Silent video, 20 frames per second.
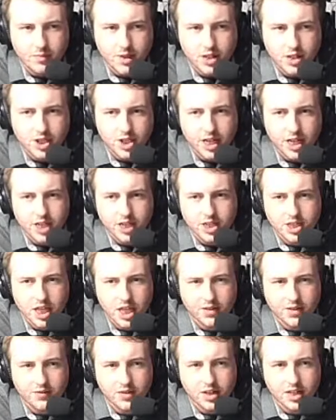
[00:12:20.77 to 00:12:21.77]
Changes it
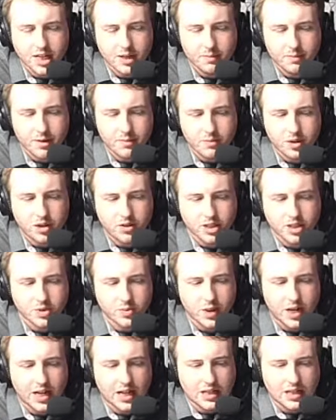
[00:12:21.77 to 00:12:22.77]
over a little bit more as
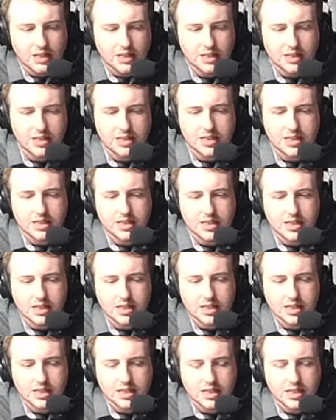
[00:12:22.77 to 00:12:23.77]
well.
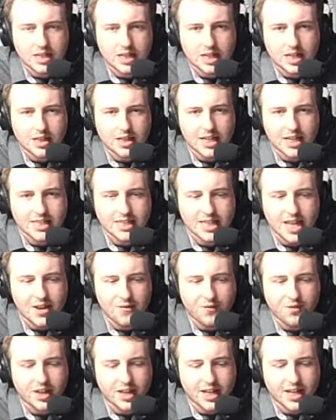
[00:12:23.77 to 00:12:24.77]
And they're
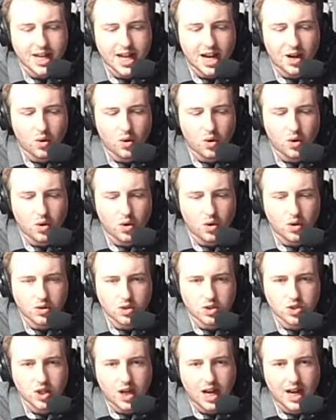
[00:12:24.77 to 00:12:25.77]
definitely now all
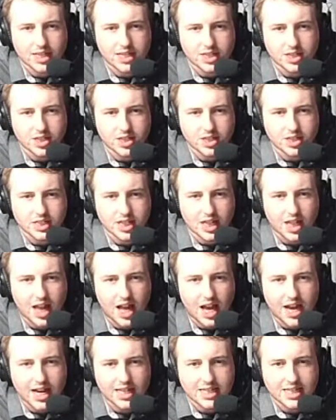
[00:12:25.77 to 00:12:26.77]
trying to just
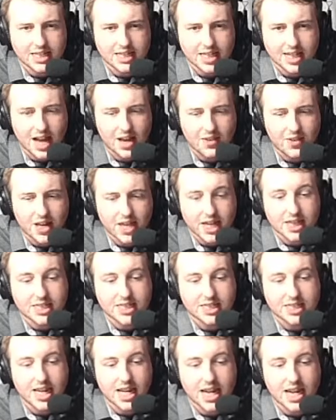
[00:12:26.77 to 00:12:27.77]
slide together. You can
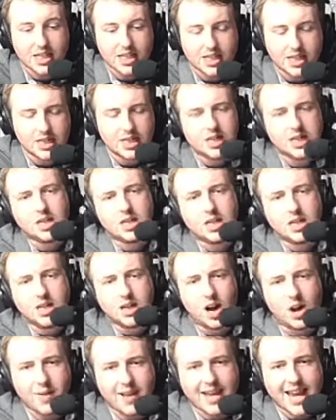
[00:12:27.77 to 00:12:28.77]
see it
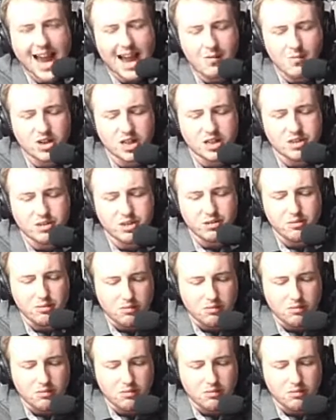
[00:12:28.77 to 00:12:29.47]
on the cameras.